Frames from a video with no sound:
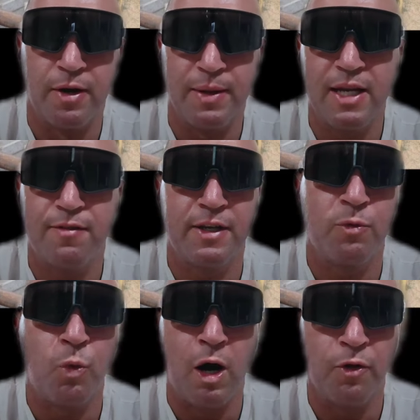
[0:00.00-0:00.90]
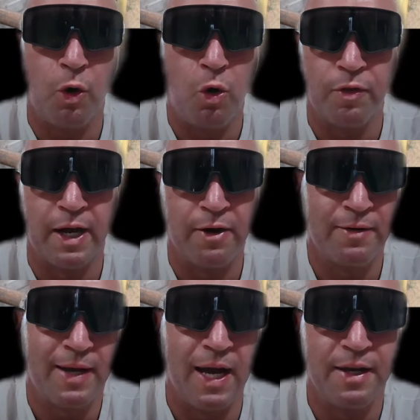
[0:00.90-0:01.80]
I mean, even in weld old
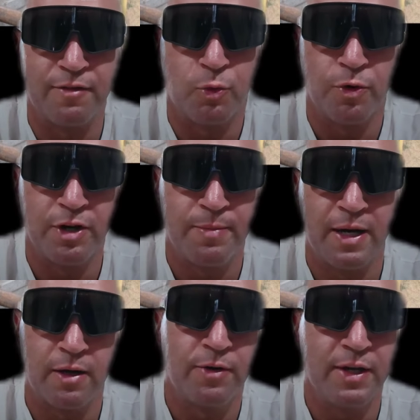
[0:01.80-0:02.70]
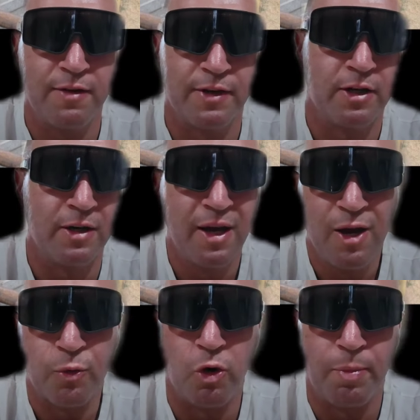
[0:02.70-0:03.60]
iron, I never worried about it, or even a
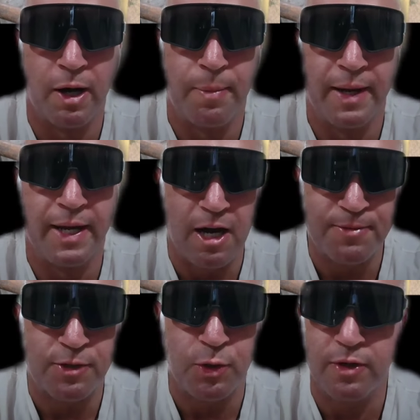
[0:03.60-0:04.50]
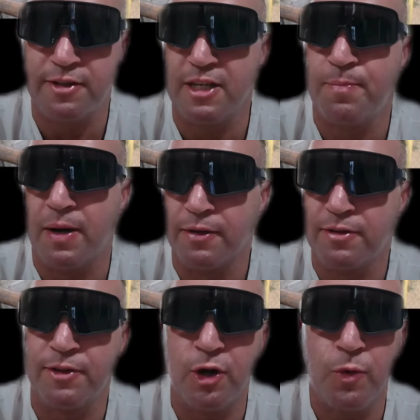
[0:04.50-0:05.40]
roll bar pad. Substituting
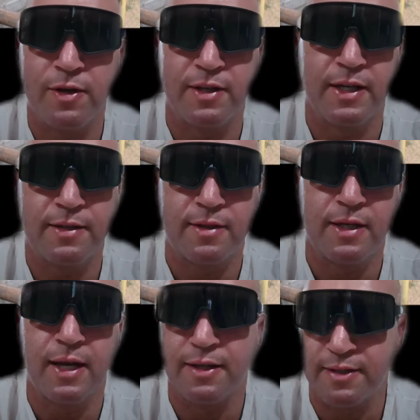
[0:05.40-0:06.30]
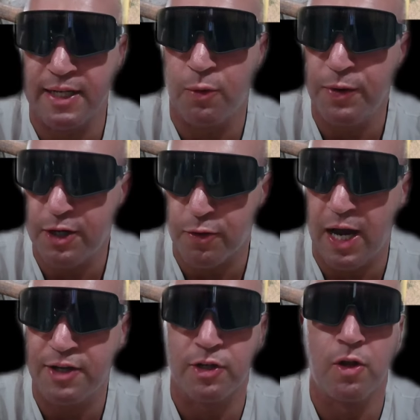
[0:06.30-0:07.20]
seatbelts. There was an incident I seen on We
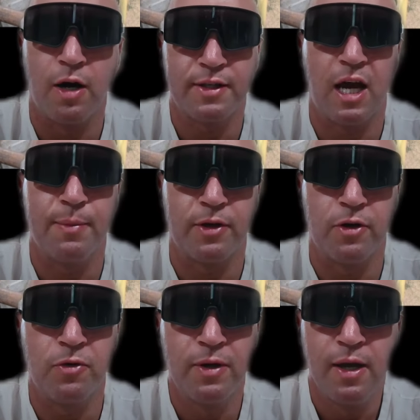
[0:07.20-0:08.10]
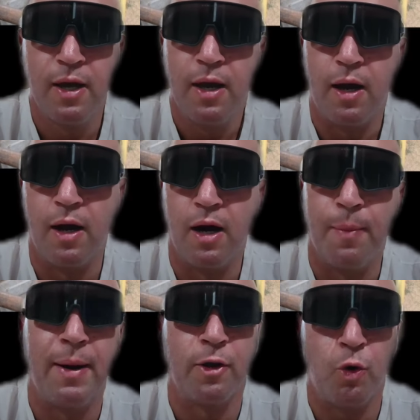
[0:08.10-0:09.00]
Crash a long time ago
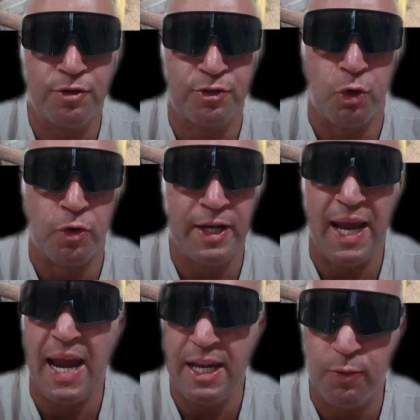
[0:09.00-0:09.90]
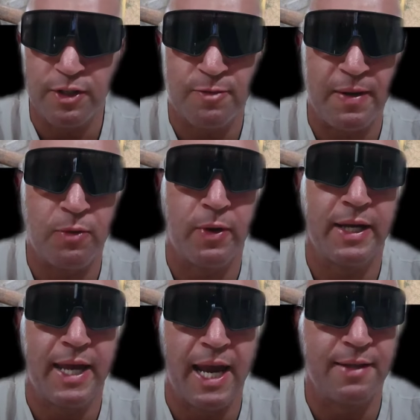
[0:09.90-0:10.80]
about an old story, 81 Speedway
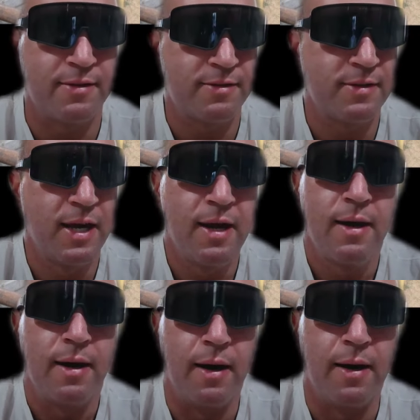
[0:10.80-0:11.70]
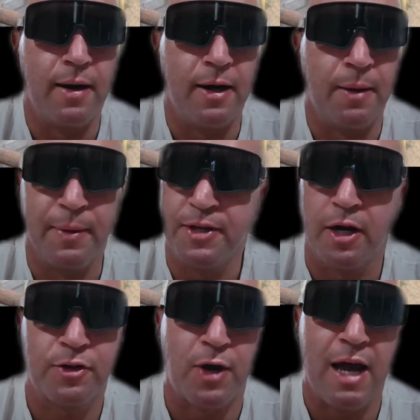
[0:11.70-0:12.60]
in Kansas. A
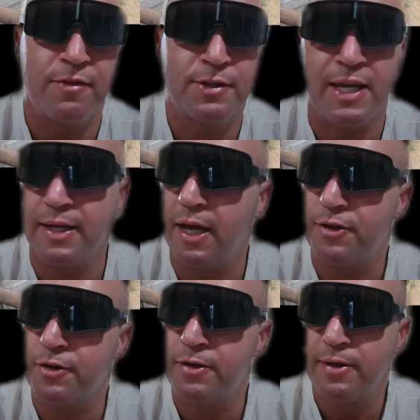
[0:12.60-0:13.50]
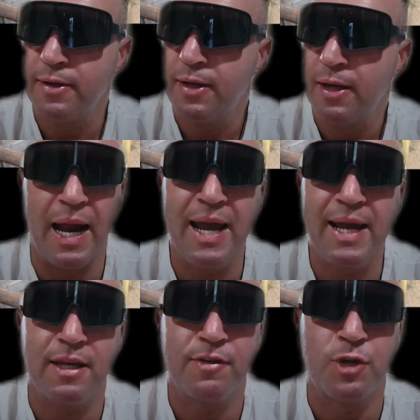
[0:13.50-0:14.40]
young driver, teenager. Man, I
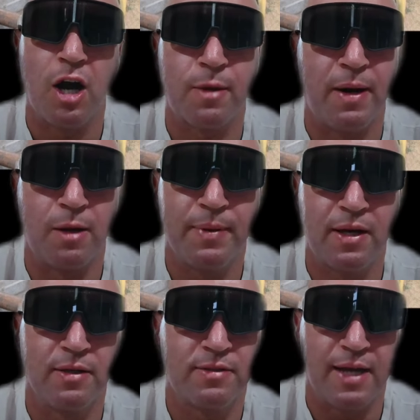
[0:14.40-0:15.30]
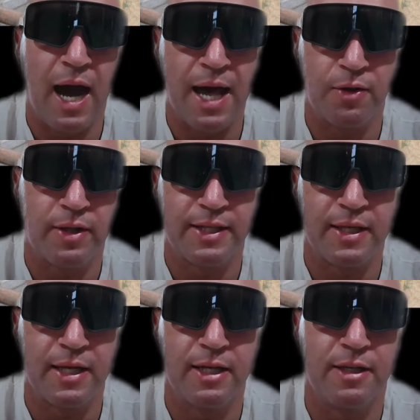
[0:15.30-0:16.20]
hate to even talk about it because I don't
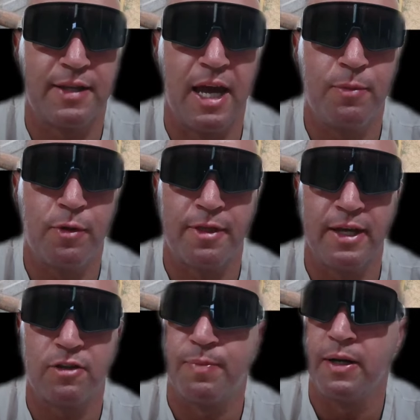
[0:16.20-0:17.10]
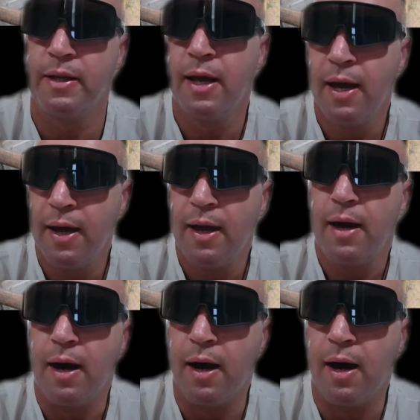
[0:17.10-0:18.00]
like to get into taboo things, but
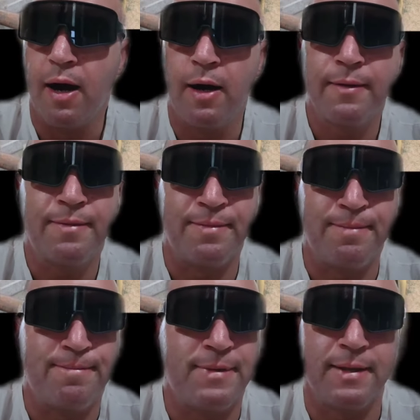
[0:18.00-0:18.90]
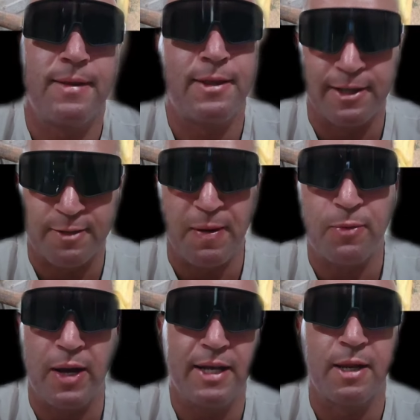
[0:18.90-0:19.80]
the
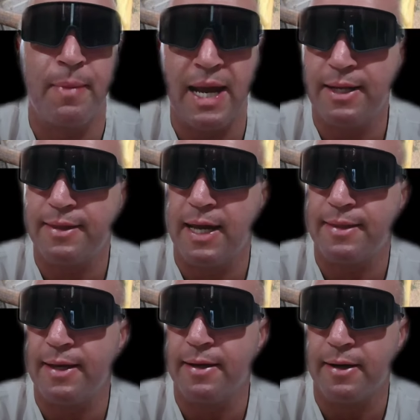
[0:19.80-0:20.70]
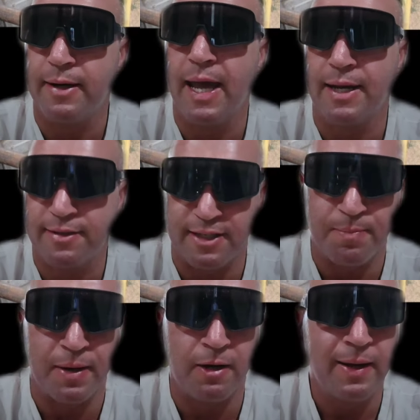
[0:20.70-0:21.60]
Speedway demanded that they had a
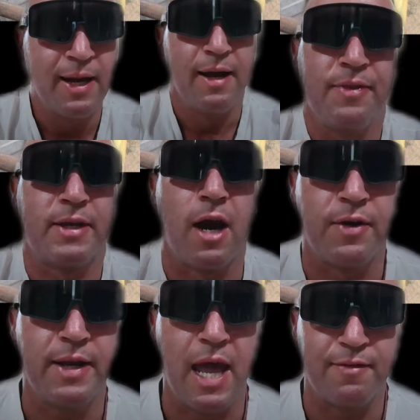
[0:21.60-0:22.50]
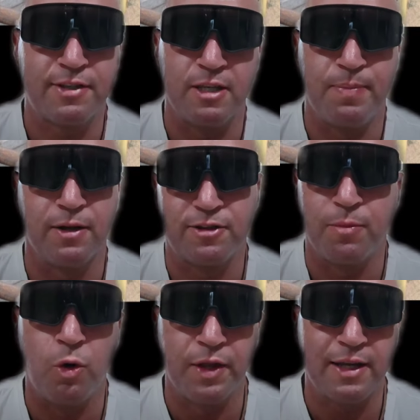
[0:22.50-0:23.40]
seatbelt. The car didn't have a seatbelt.
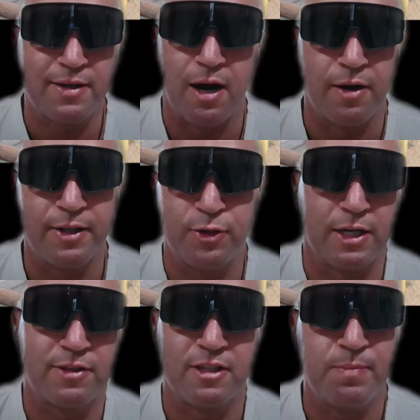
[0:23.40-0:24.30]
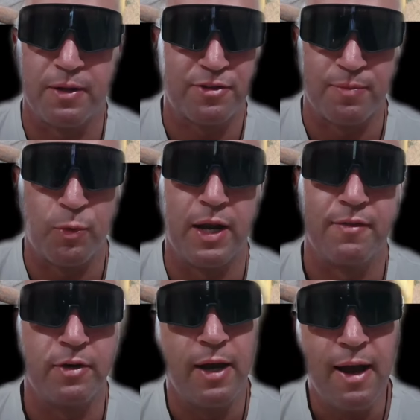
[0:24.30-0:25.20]
Some old-ass car, they took out the seatbelt or something,
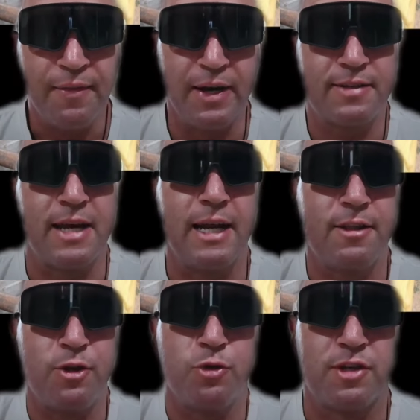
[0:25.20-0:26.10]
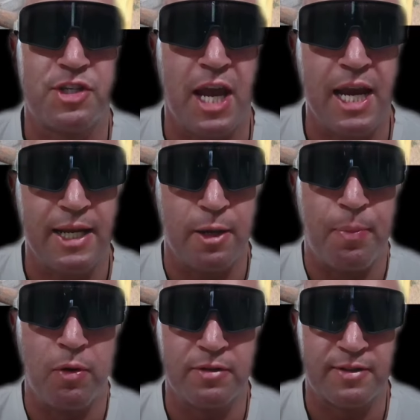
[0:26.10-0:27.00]
whatever. They decided to use a chain and a
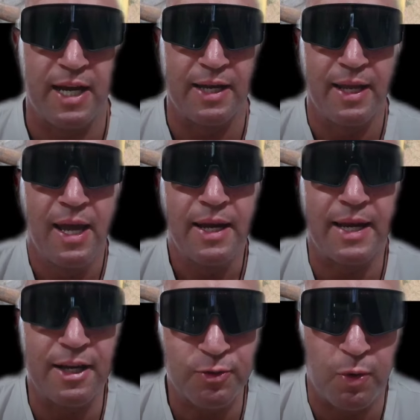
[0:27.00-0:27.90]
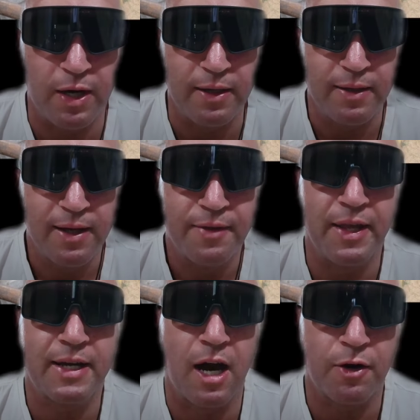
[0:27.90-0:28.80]
bolt instead. Guess what?
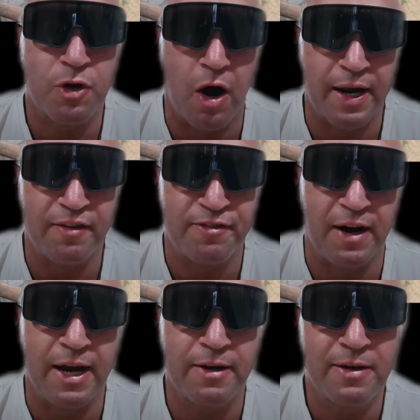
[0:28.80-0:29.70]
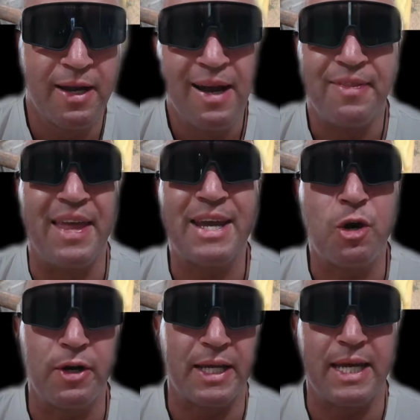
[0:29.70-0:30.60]
That car caught on fire. They
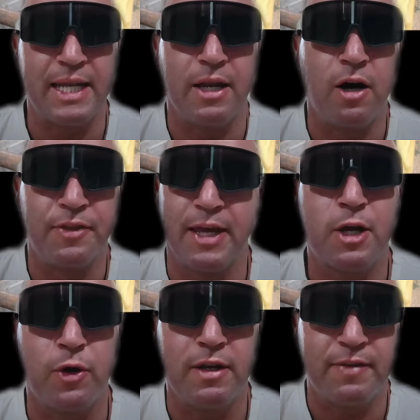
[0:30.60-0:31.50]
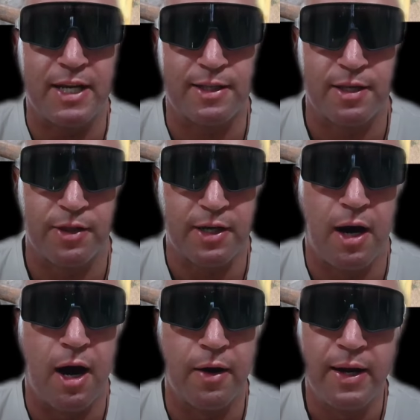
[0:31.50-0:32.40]
couldn't get it on. They couldn't even get to the
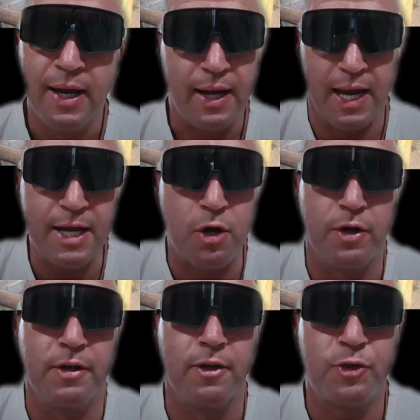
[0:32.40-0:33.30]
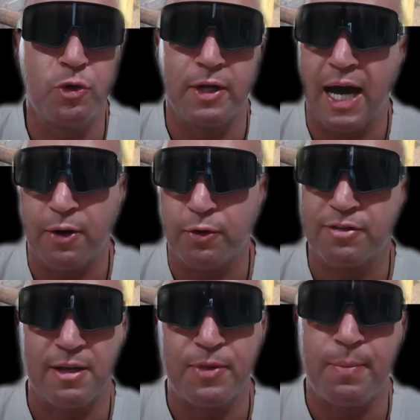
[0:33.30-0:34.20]
car. He couldn't undo it. I don't know,
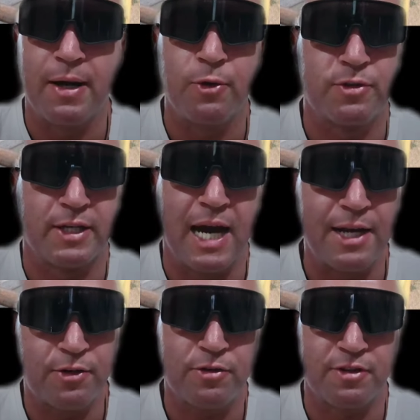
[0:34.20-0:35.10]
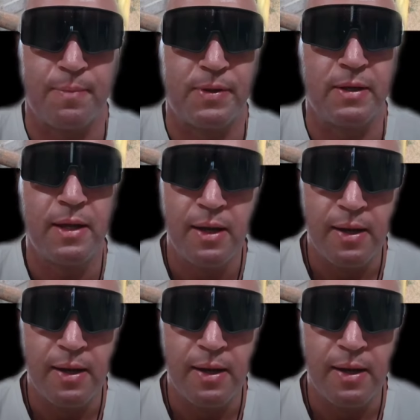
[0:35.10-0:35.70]
something about he was unconscious or something.